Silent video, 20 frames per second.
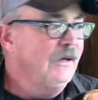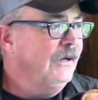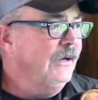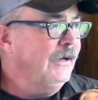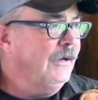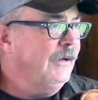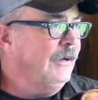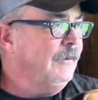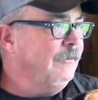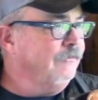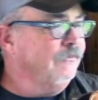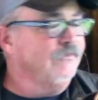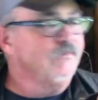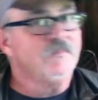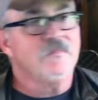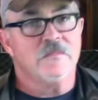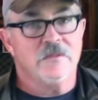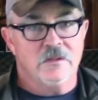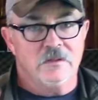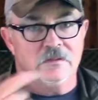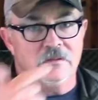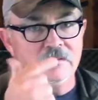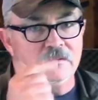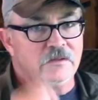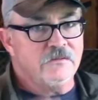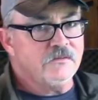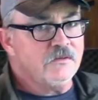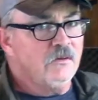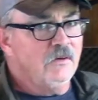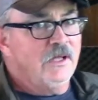
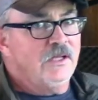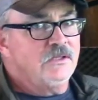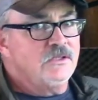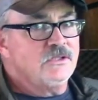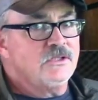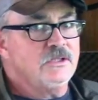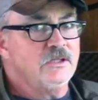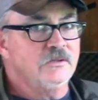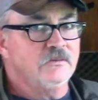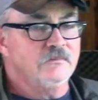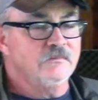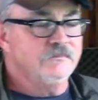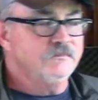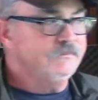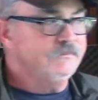Let's go ahead and shoot.